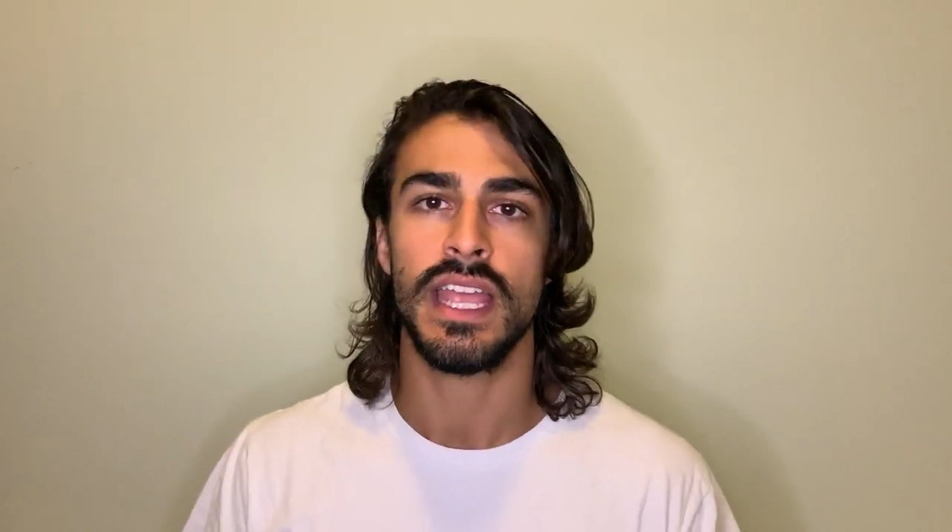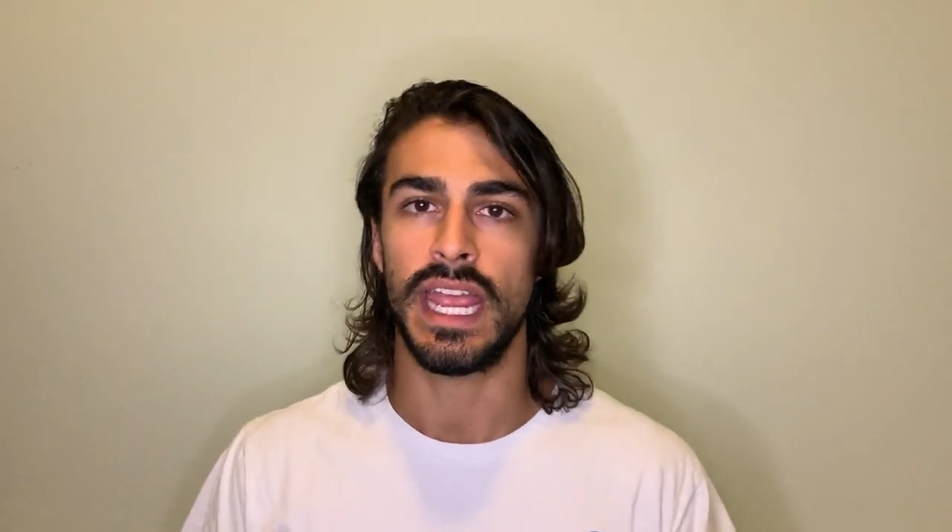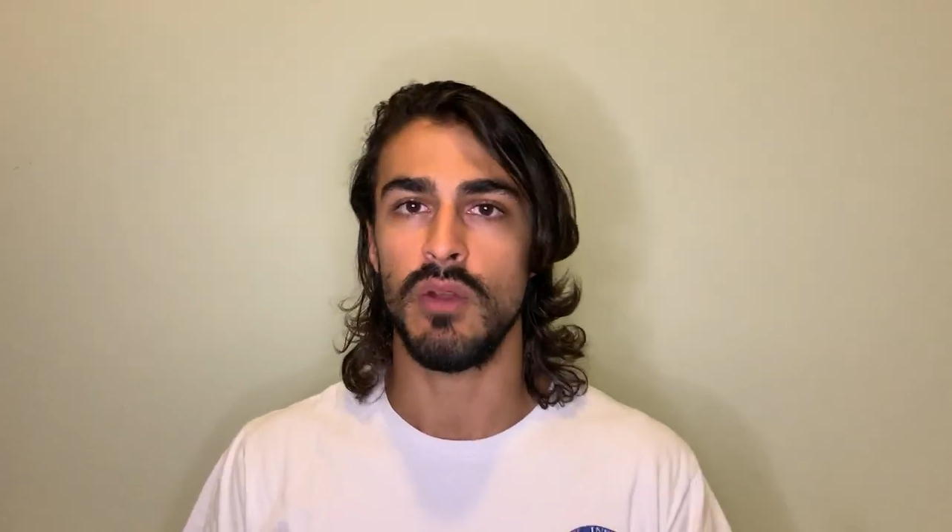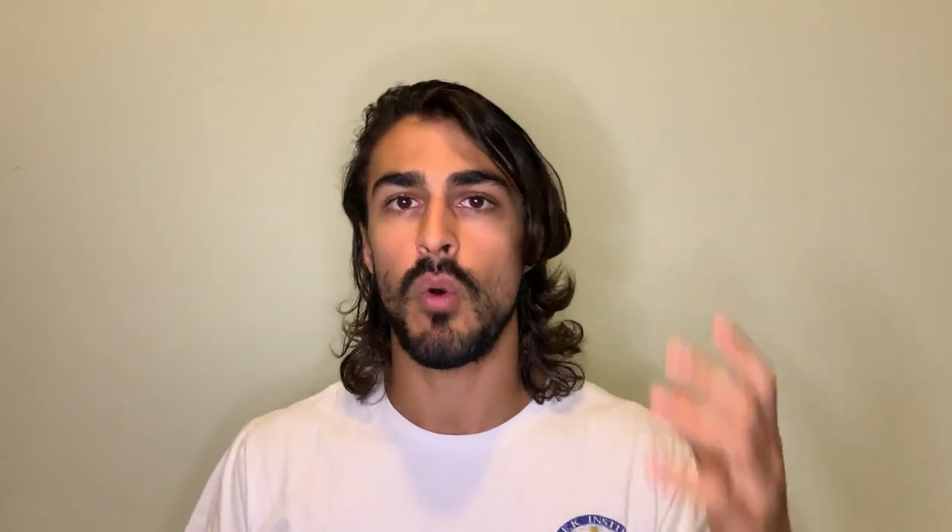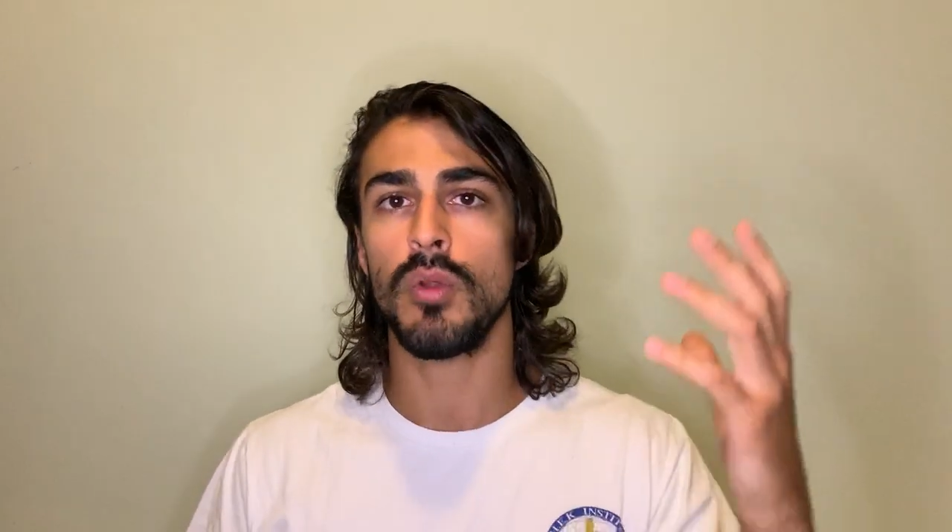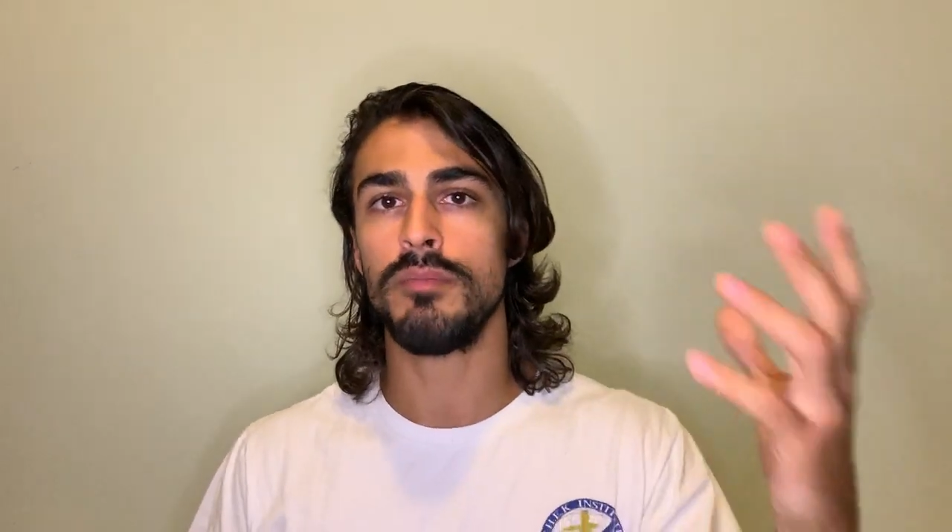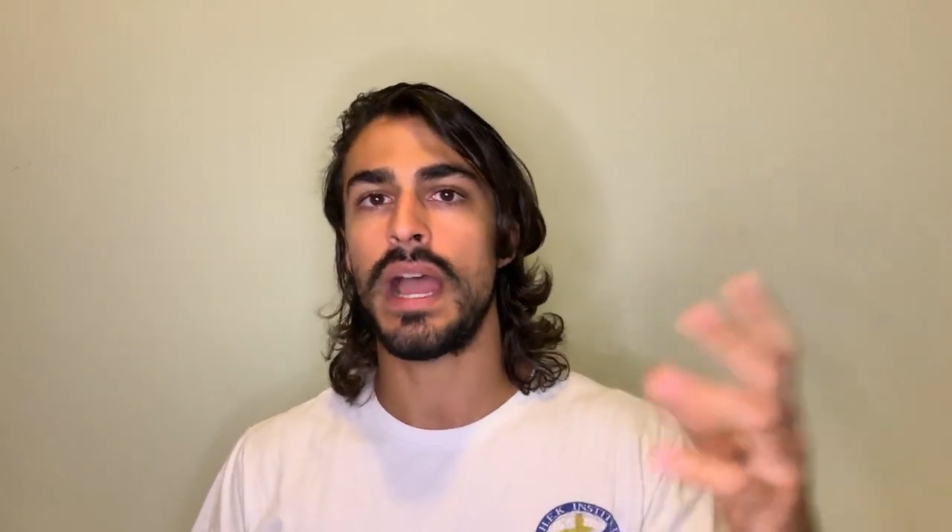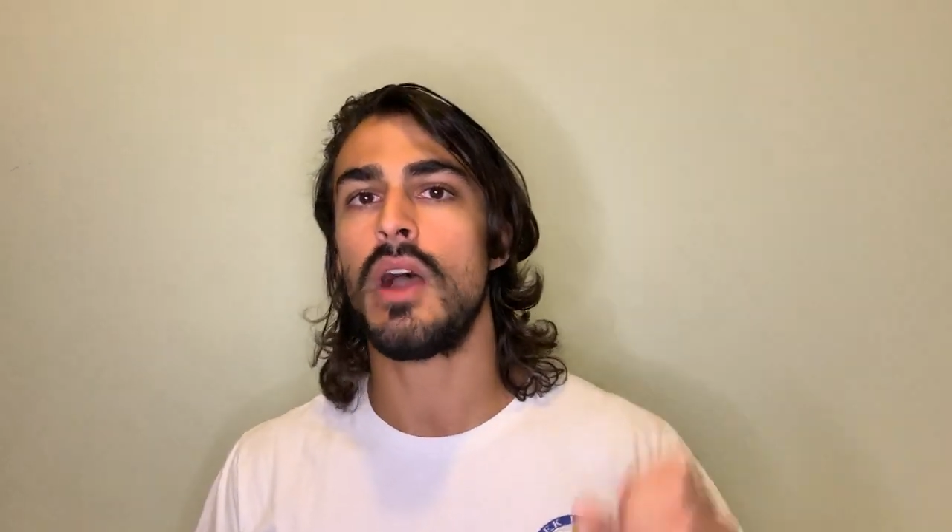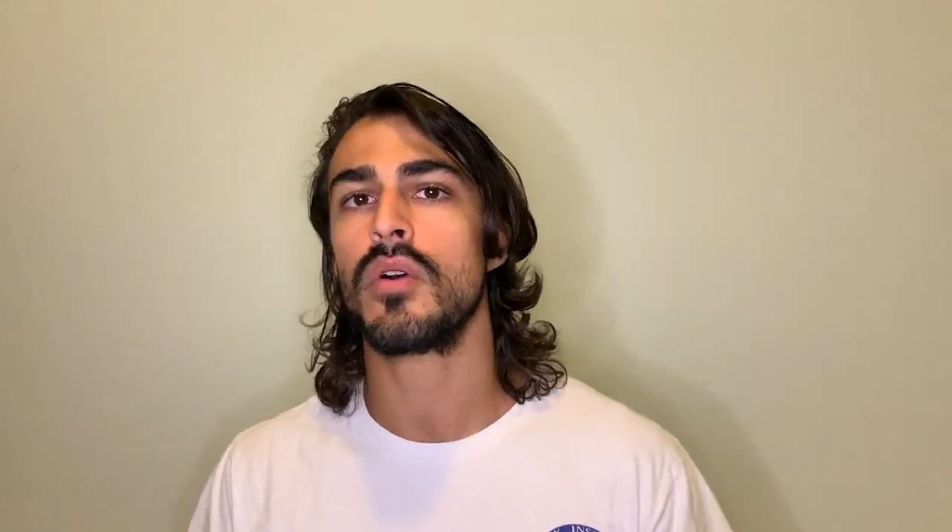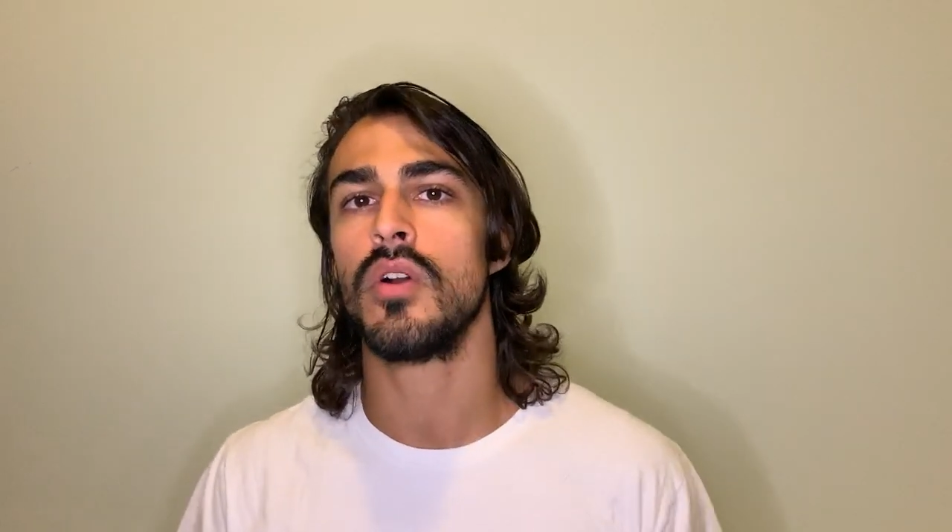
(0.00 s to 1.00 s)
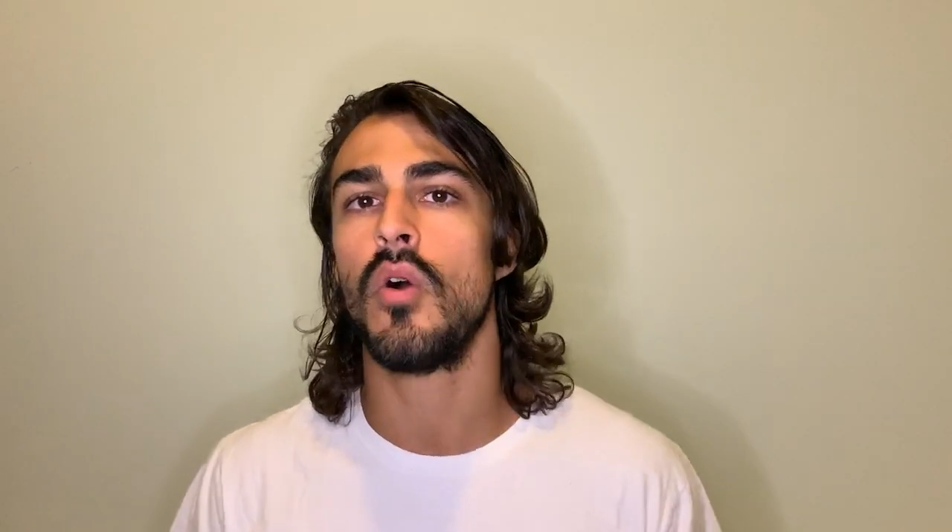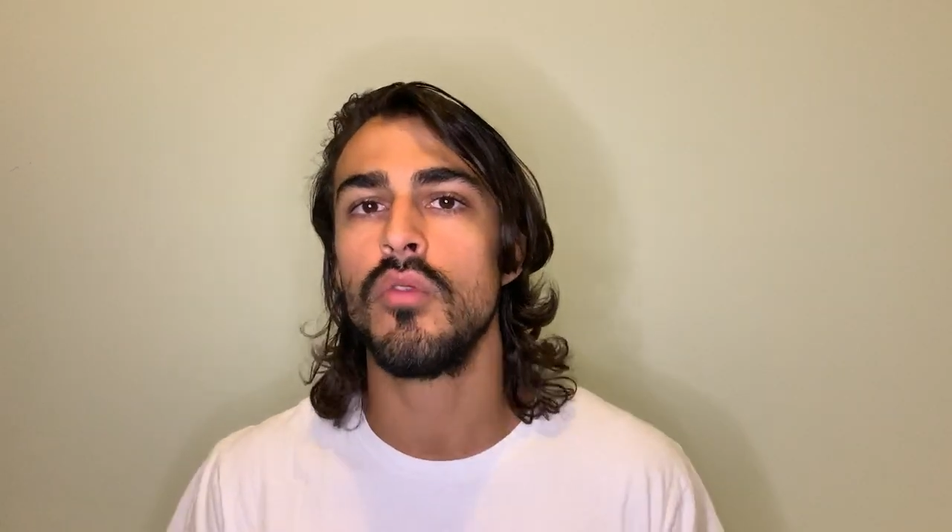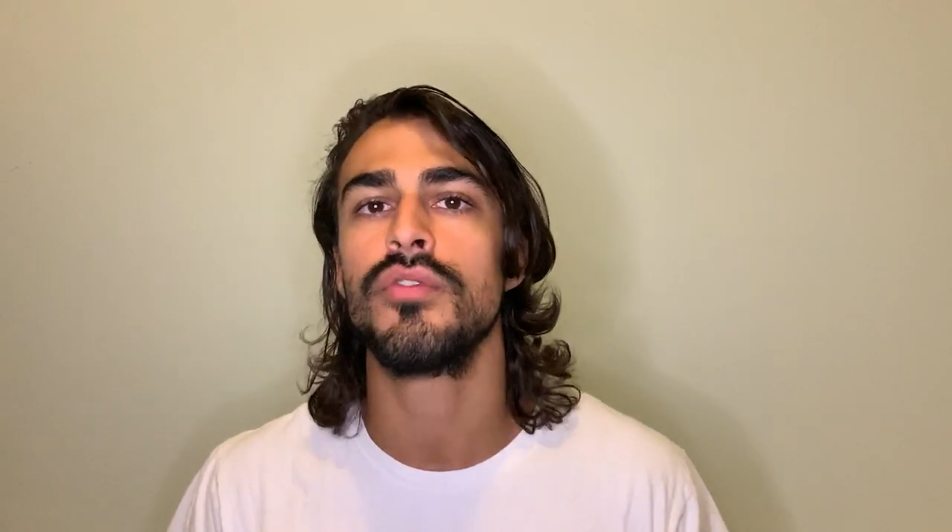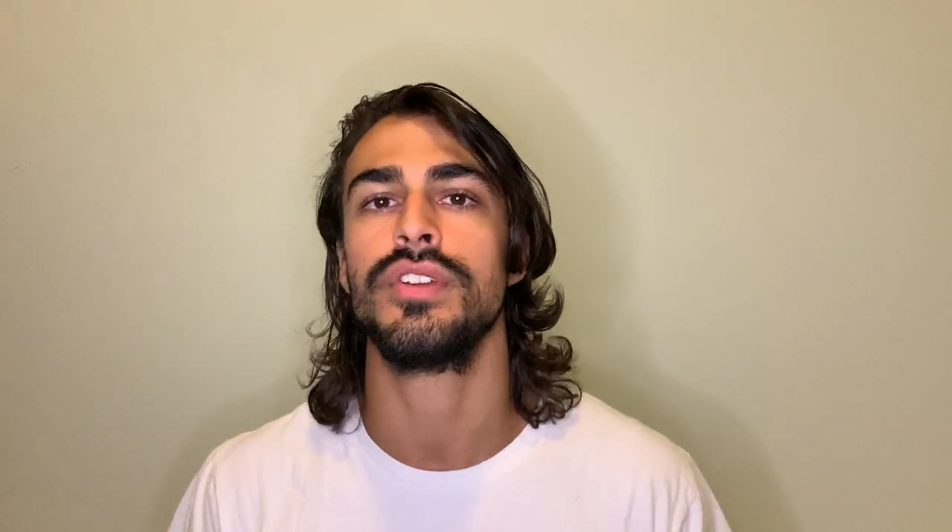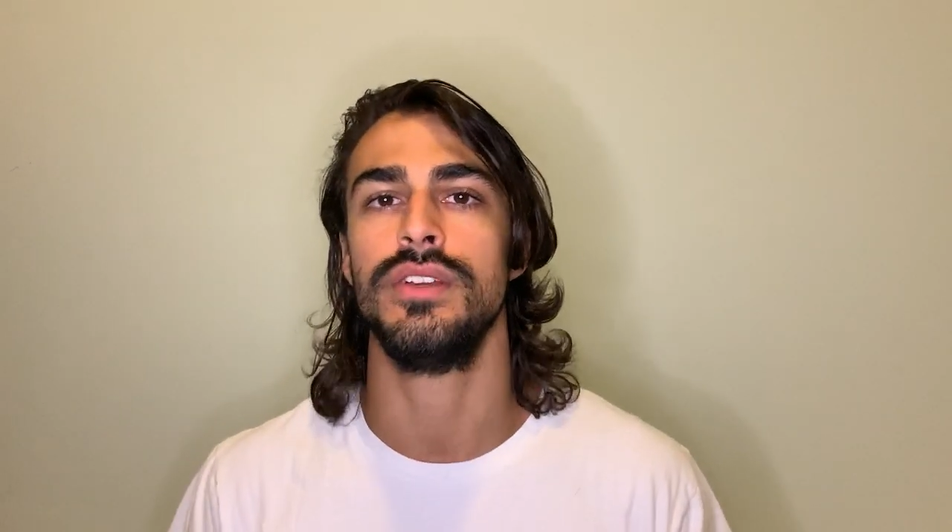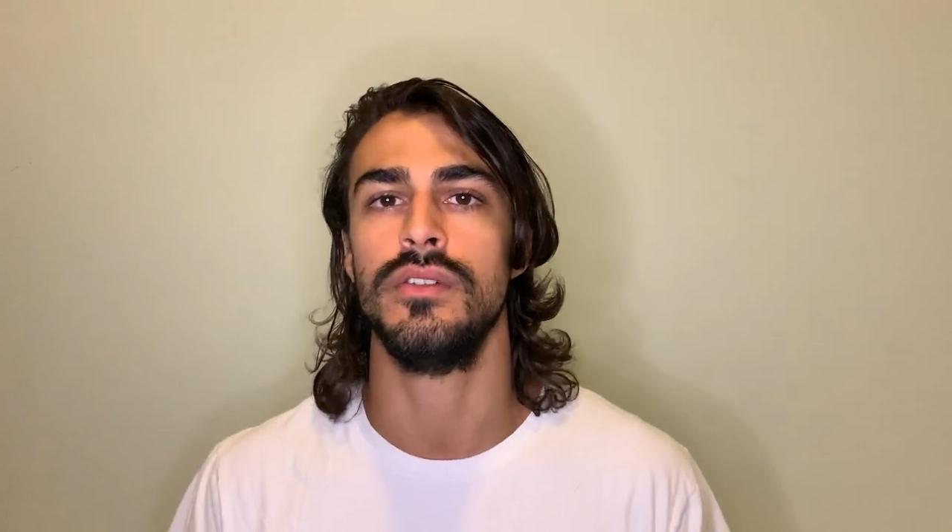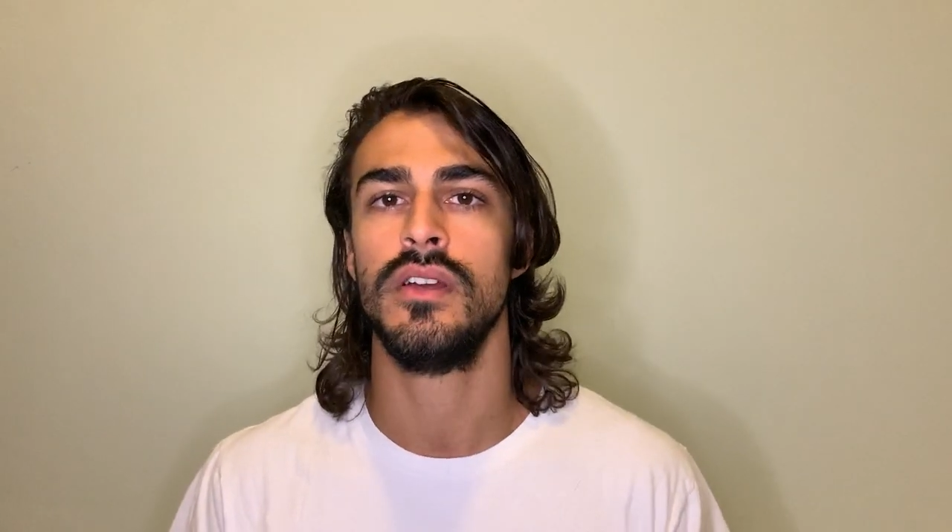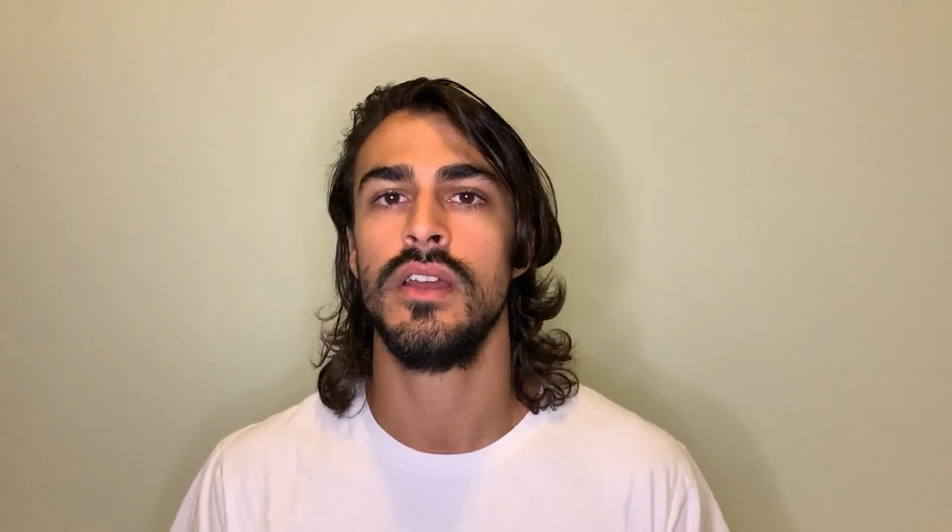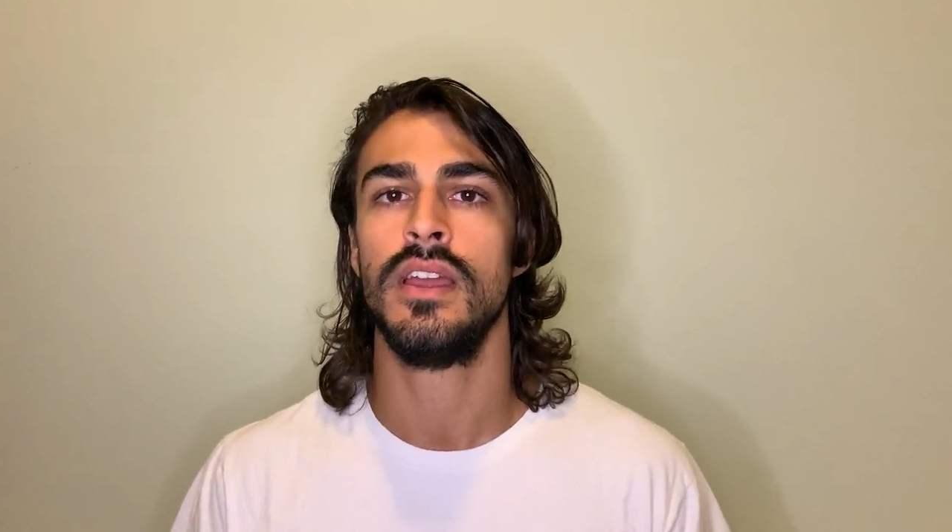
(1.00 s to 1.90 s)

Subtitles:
and hold power over you.